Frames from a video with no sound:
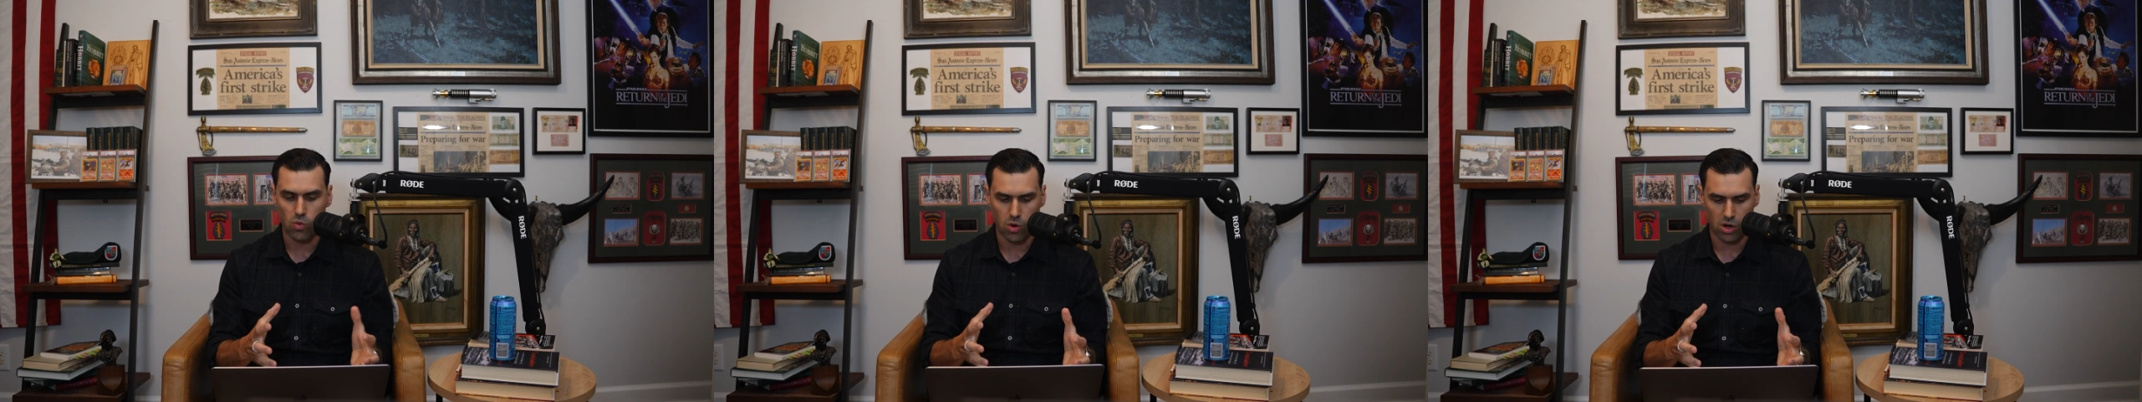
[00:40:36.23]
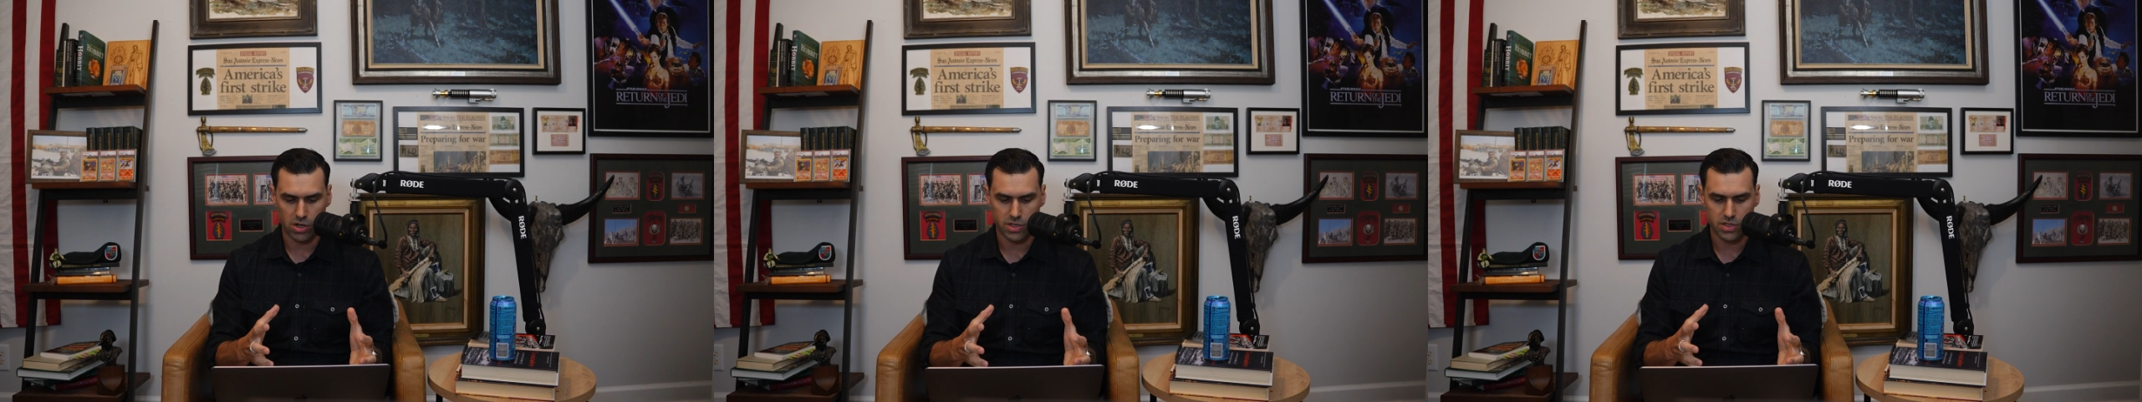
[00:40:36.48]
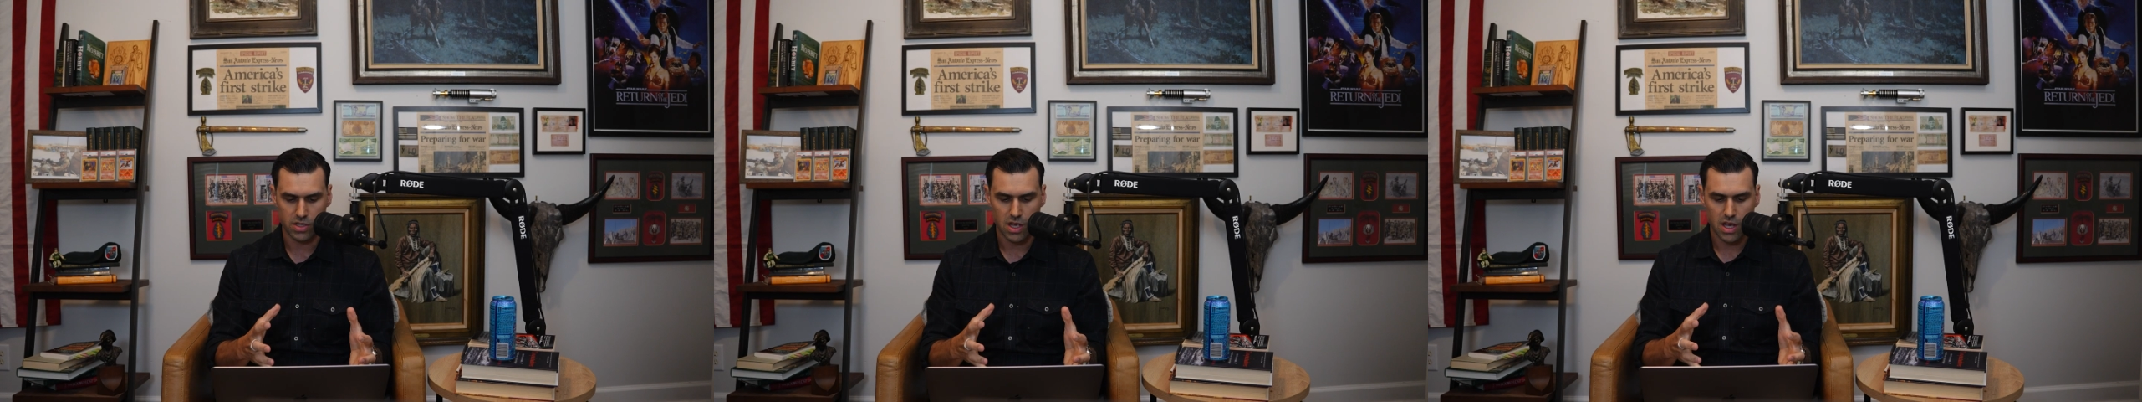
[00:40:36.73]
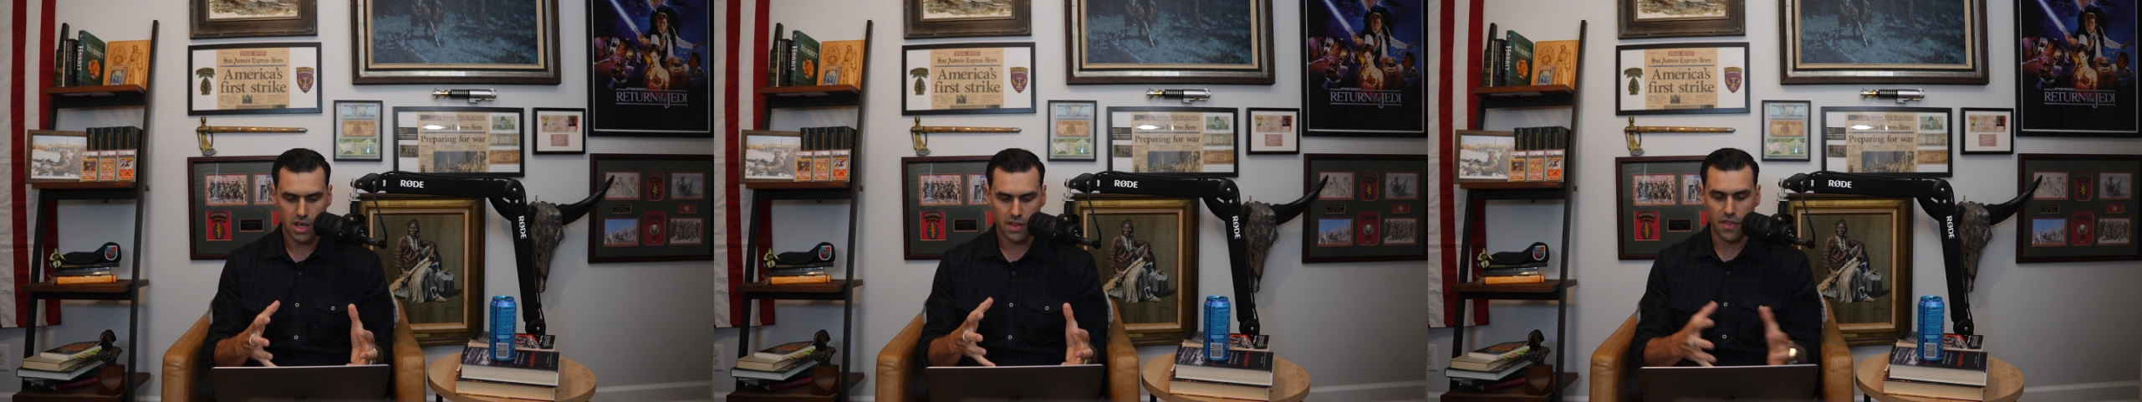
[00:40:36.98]
works
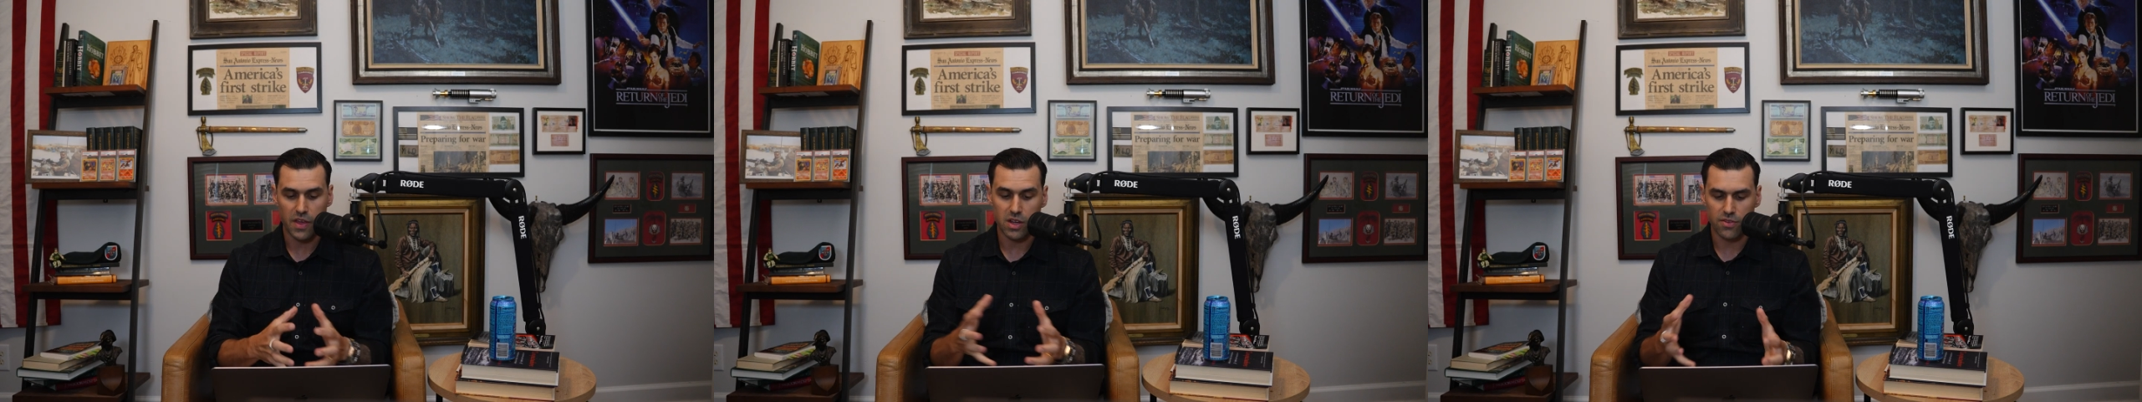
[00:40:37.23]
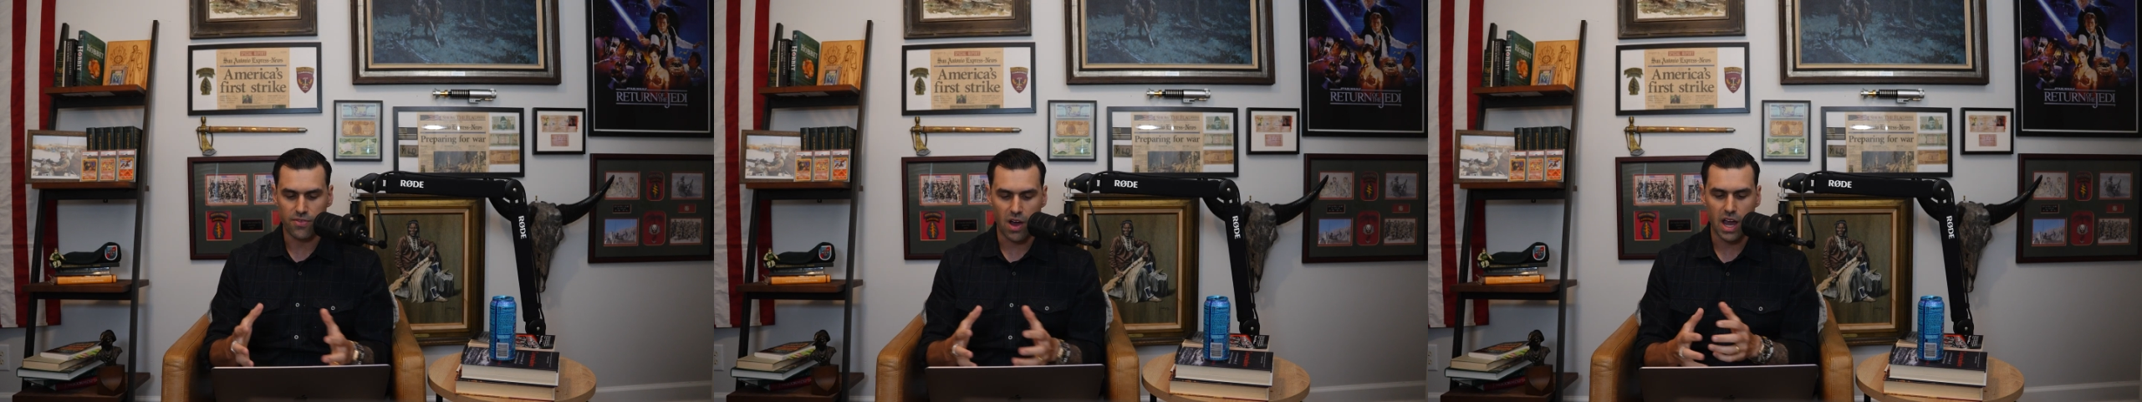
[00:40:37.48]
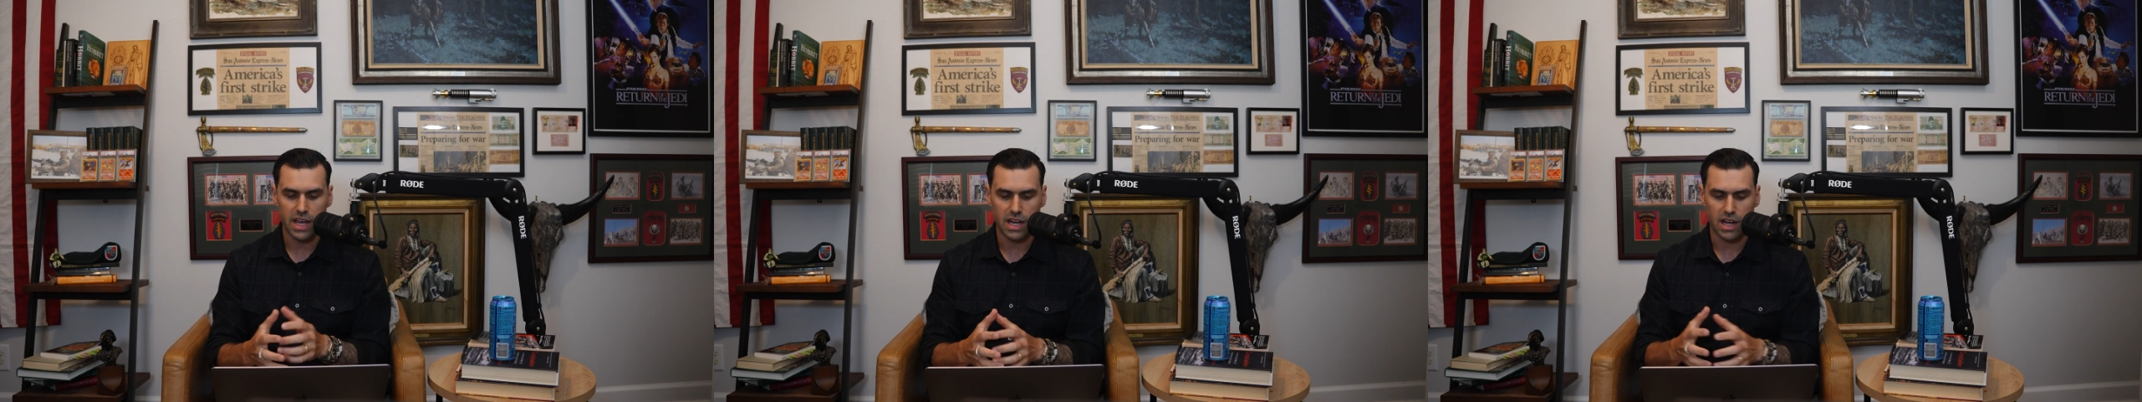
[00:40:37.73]
that they could find,